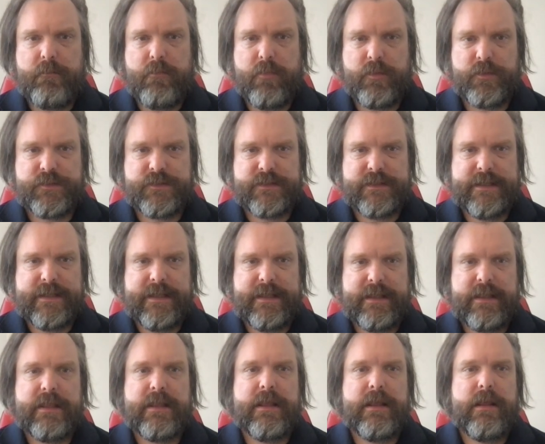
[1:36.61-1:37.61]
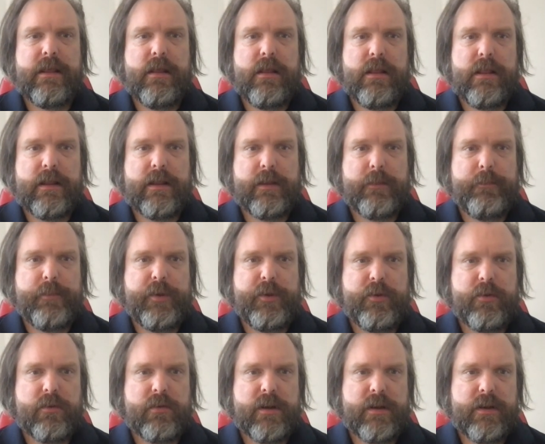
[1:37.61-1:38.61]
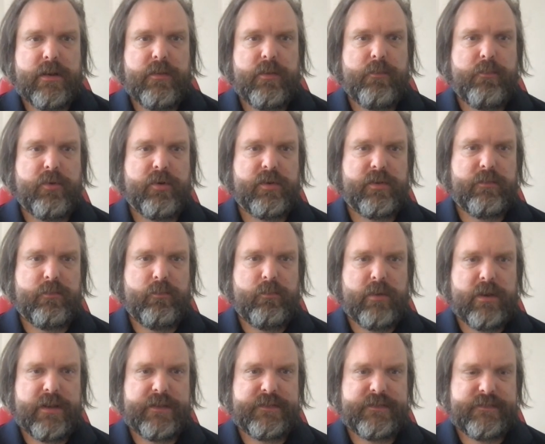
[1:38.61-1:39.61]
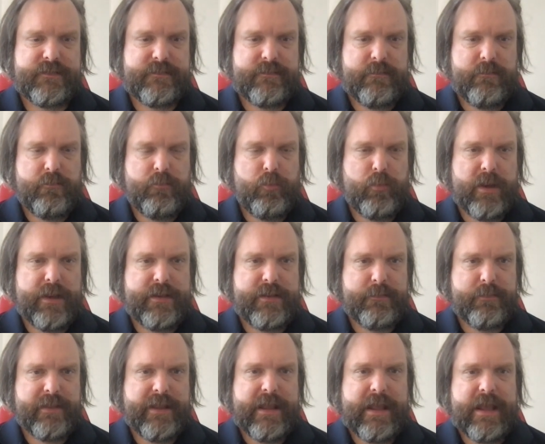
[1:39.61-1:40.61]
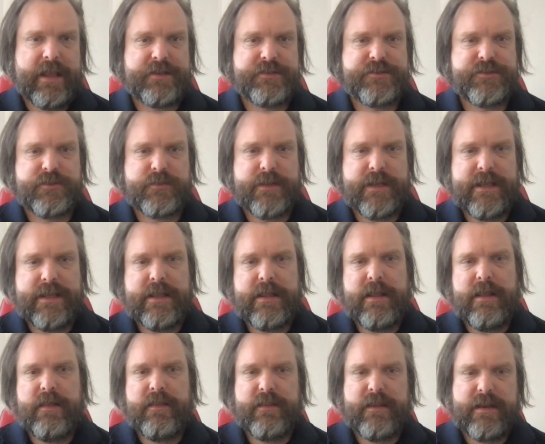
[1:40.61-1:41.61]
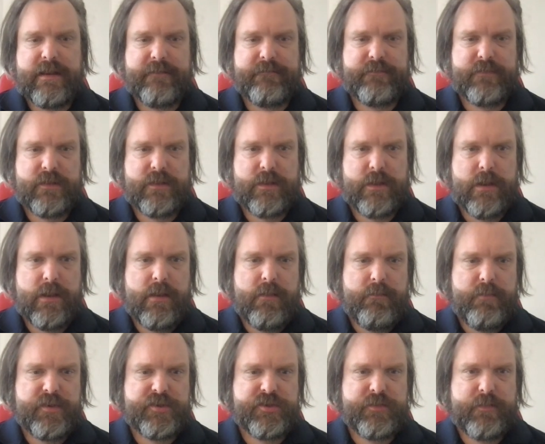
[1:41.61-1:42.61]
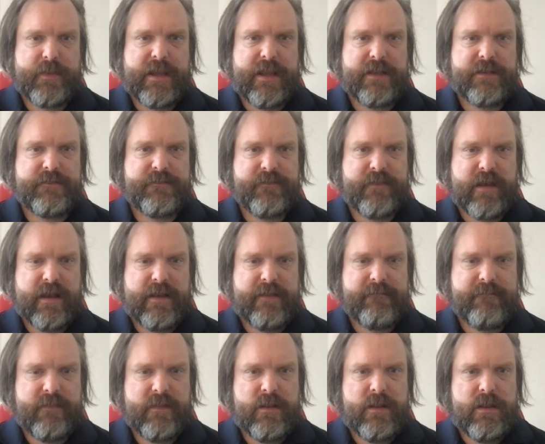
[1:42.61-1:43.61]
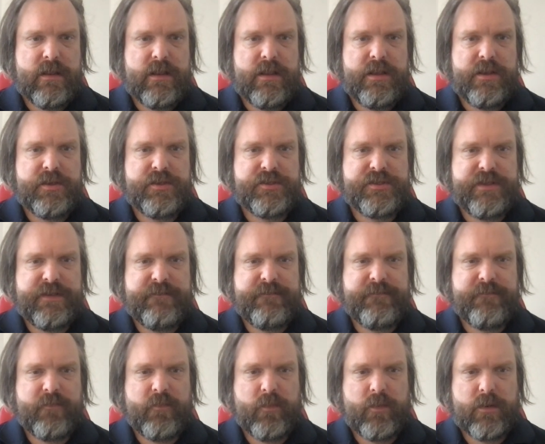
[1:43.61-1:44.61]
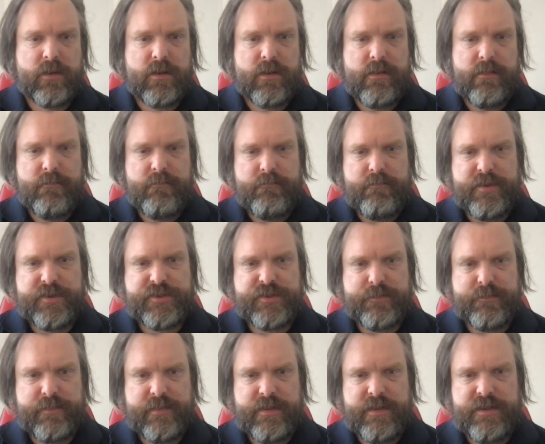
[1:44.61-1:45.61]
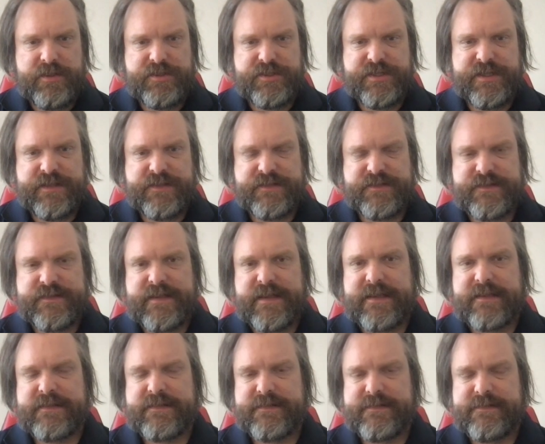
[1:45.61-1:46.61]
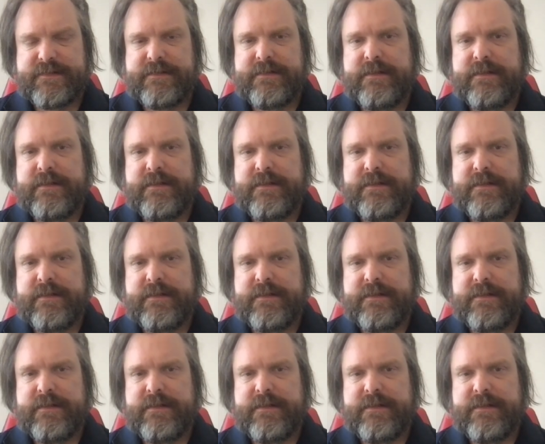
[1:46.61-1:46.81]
Mostly the computer in the book wants white to play h3, then after bishop h5, g4, bishop g6.